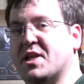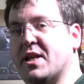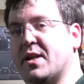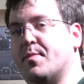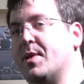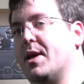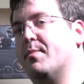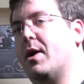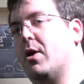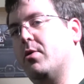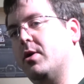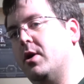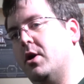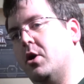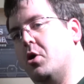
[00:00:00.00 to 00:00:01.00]
tend to be
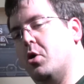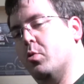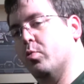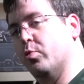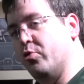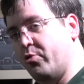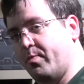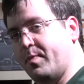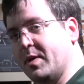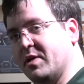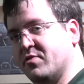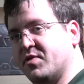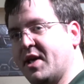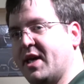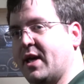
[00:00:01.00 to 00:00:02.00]
about route
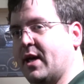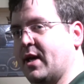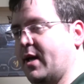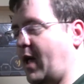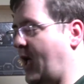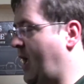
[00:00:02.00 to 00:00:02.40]
building